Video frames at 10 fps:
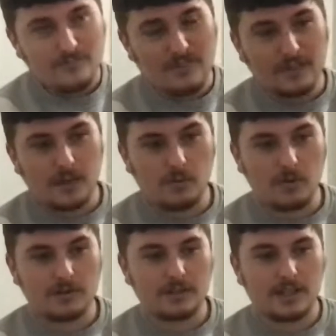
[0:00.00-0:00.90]
there
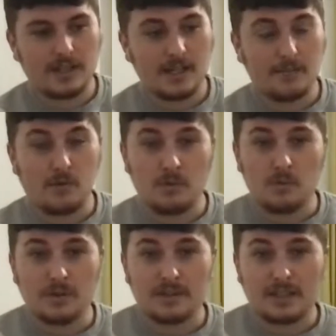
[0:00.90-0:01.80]
was Boreham
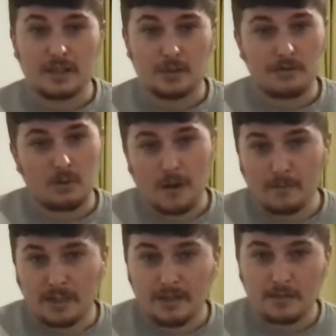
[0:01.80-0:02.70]
Wood, who were at
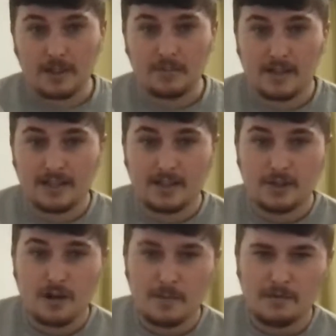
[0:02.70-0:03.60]
Wembley when they played
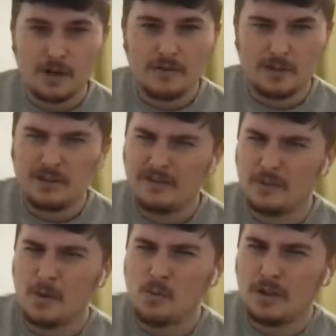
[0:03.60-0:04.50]
Tranmere Rovers. I believe they
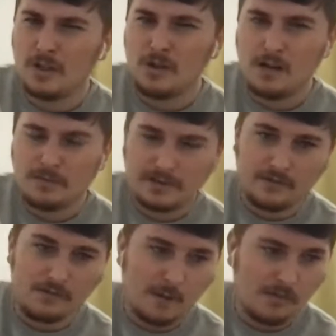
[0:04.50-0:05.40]
went 1-0 up, if I
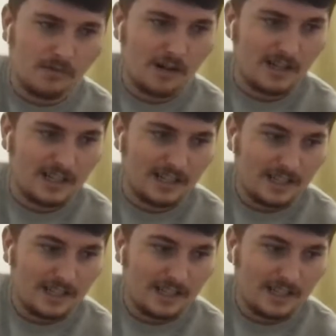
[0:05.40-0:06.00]
remember rightly.